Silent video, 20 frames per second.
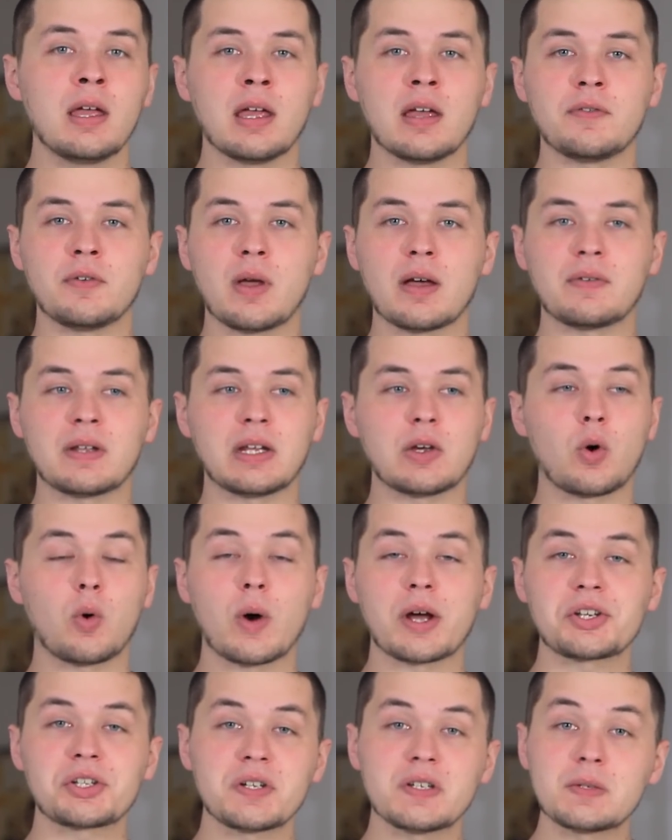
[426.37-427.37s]
If you have any
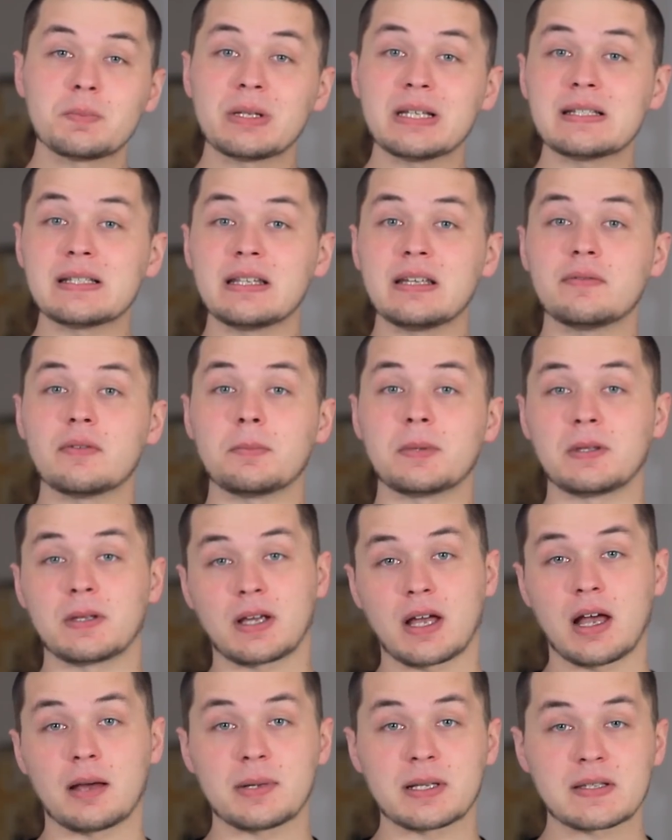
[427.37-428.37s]
questions, please leave them in
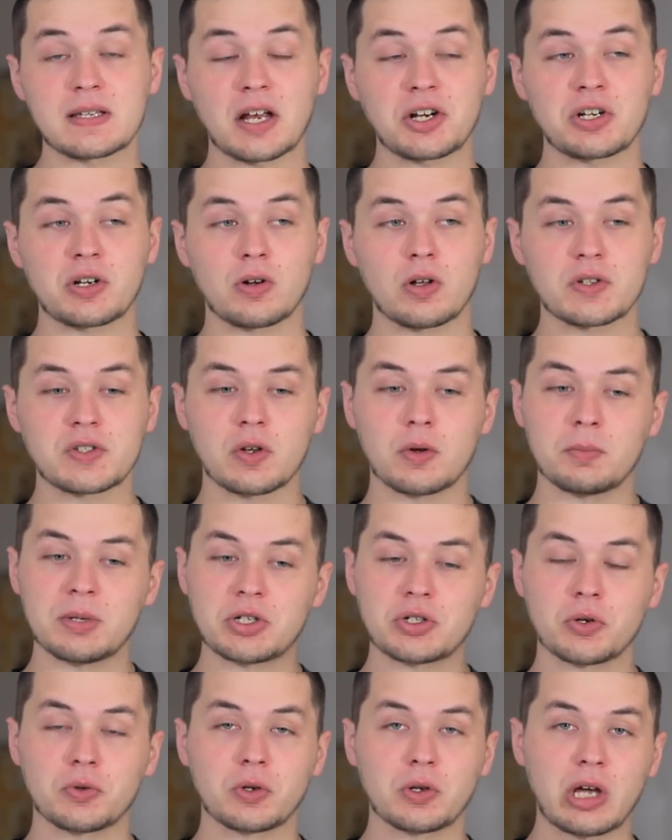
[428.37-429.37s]
the comment section. Also,
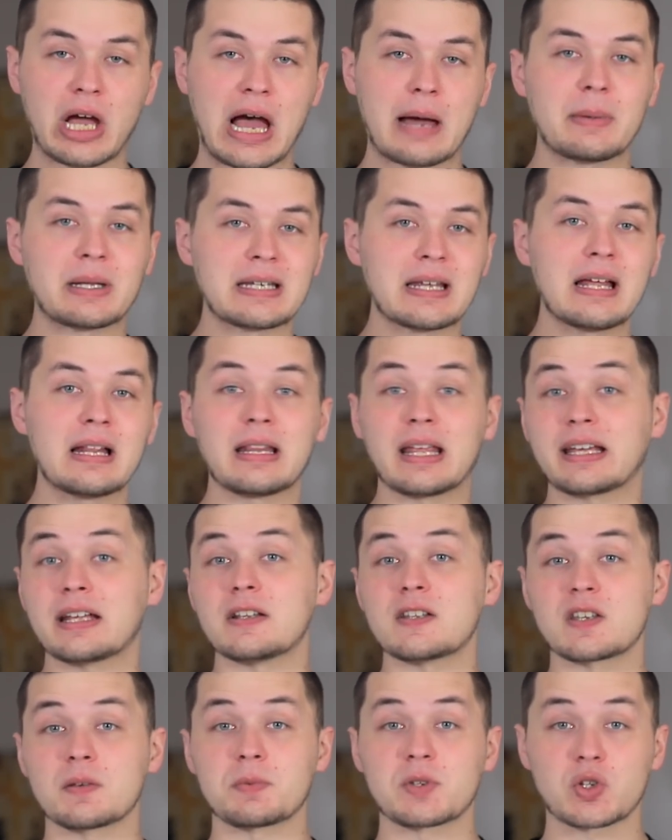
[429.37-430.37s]
be sure to comment, like,
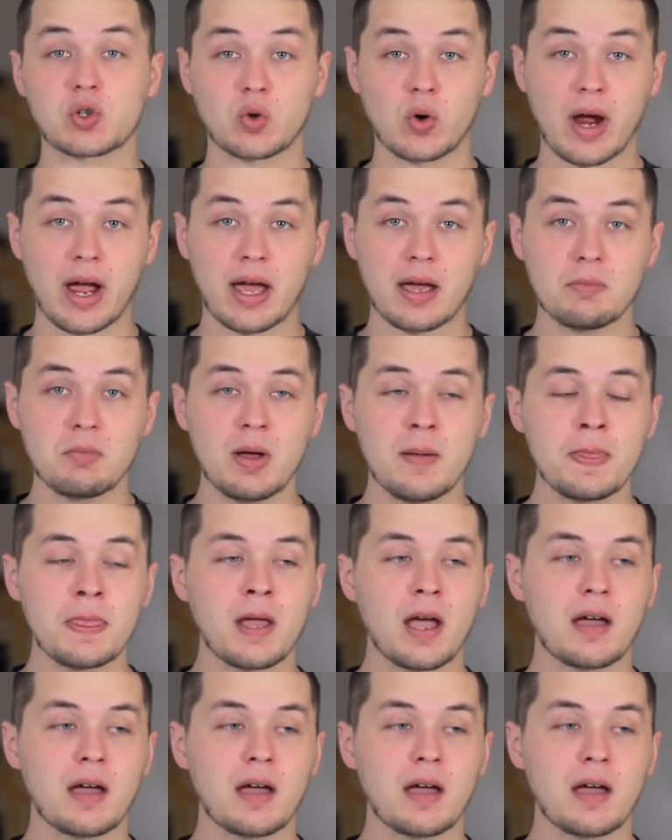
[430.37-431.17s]
and subscribe.